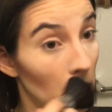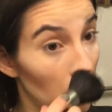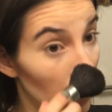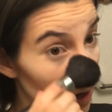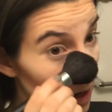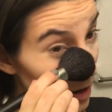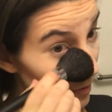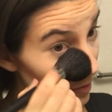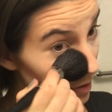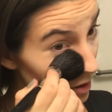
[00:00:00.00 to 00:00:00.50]

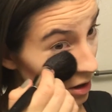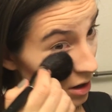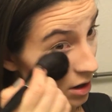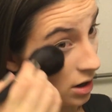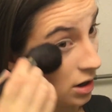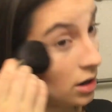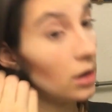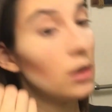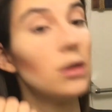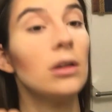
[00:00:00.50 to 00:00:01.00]

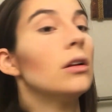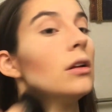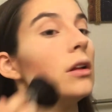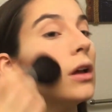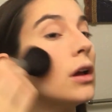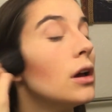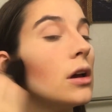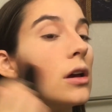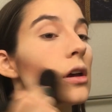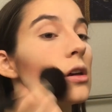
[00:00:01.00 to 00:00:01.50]
whatever
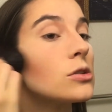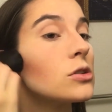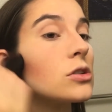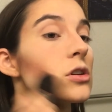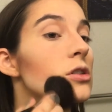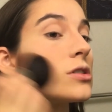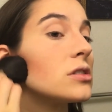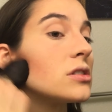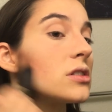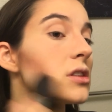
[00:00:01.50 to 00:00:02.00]

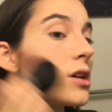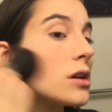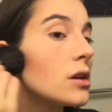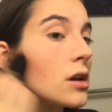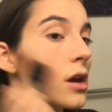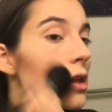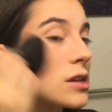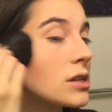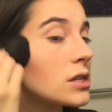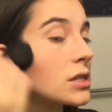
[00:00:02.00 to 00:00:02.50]
is just
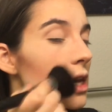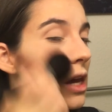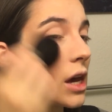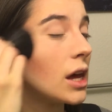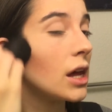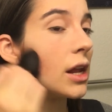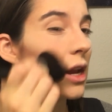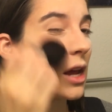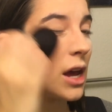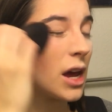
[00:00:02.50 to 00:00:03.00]
sitting on the
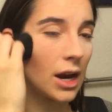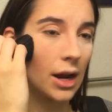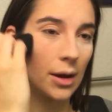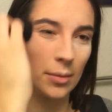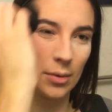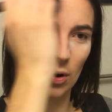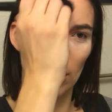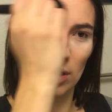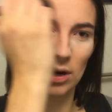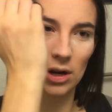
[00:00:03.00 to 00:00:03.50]
skin, and
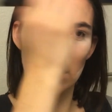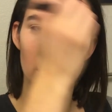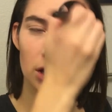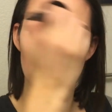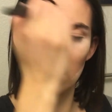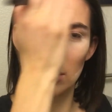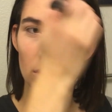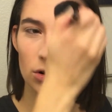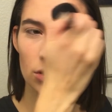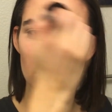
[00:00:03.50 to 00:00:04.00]
I'm going to
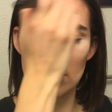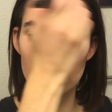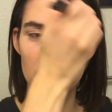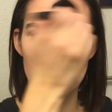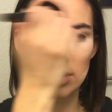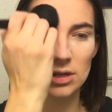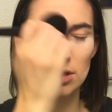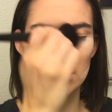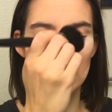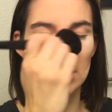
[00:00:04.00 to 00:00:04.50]

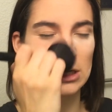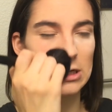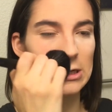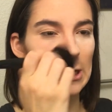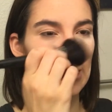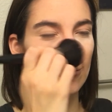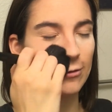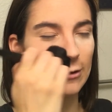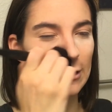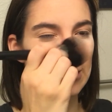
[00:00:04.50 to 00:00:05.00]
use the
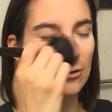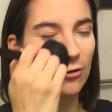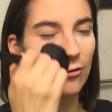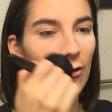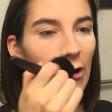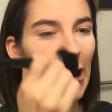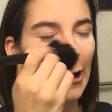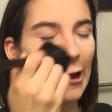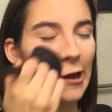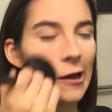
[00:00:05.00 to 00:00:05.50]
stuff that's
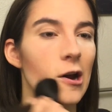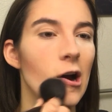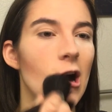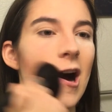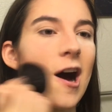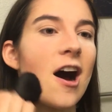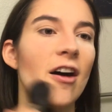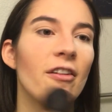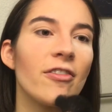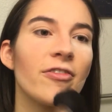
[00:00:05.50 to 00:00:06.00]
falling
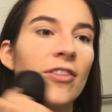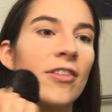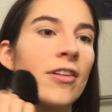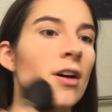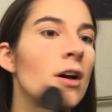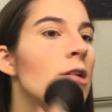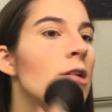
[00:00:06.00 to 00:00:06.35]
off